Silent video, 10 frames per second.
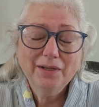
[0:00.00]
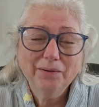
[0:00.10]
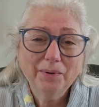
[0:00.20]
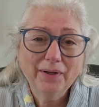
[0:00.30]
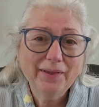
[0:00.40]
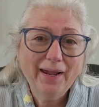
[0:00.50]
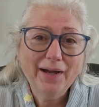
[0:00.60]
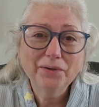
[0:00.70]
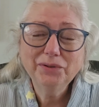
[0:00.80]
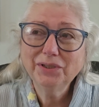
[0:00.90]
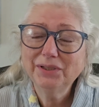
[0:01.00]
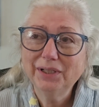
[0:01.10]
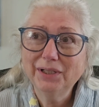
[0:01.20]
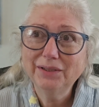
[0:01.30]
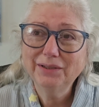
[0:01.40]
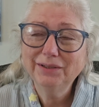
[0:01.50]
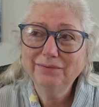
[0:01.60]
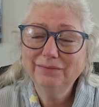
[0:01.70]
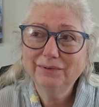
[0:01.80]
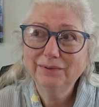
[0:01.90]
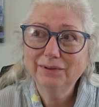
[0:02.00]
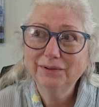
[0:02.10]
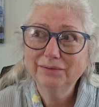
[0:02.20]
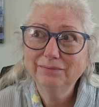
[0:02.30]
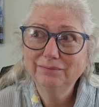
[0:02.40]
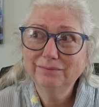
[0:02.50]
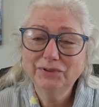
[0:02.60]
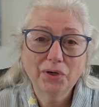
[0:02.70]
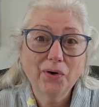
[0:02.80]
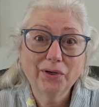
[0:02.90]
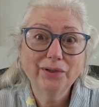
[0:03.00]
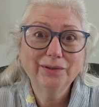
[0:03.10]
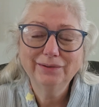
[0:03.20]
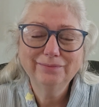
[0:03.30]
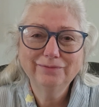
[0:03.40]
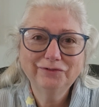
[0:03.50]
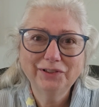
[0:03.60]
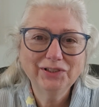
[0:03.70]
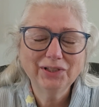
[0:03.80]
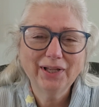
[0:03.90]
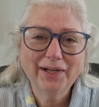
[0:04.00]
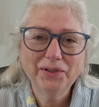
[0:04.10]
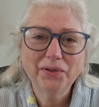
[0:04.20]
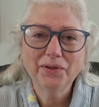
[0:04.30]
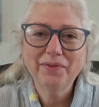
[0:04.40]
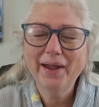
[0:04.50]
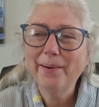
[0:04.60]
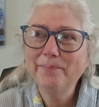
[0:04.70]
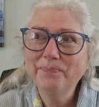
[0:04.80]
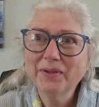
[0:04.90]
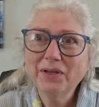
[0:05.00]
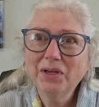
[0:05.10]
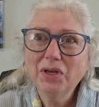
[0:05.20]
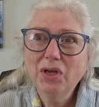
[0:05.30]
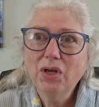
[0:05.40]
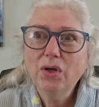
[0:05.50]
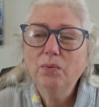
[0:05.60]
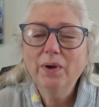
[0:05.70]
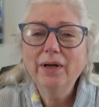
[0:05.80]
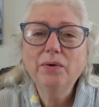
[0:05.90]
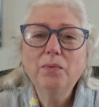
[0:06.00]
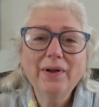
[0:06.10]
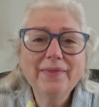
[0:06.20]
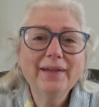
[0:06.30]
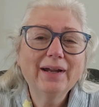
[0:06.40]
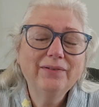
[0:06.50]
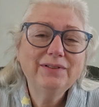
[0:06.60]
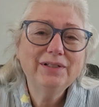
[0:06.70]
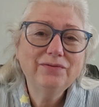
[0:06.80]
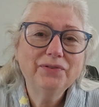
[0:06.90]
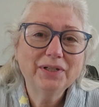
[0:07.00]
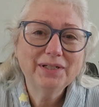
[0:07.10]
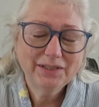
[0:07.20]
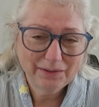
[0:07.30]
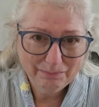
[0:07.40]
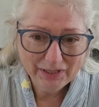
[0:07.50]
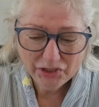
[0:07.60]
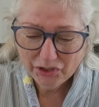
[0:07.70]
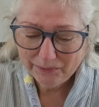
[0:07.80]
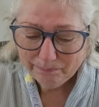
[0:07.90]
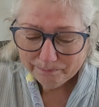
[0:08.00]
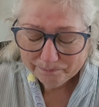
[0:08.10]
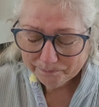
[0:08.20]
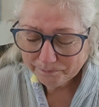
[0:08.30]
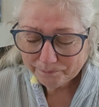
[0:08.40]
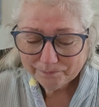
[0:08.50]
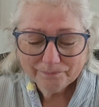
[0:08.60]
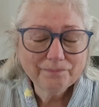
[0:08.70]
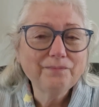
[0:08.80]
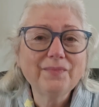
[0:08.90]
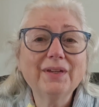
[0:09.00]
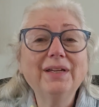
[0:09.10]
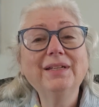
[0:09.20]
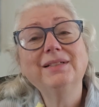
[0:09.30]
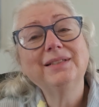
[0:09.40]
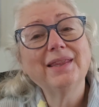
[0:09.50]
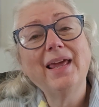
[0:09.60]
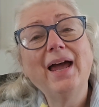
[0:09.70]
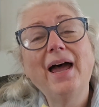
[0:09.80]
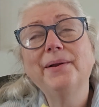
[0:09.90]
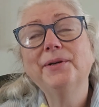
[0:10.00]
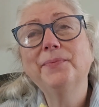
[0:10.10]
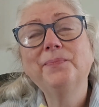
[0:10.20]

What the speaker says: around the house and yard, fence line, all of that. Well, one thing I did forget to mention is that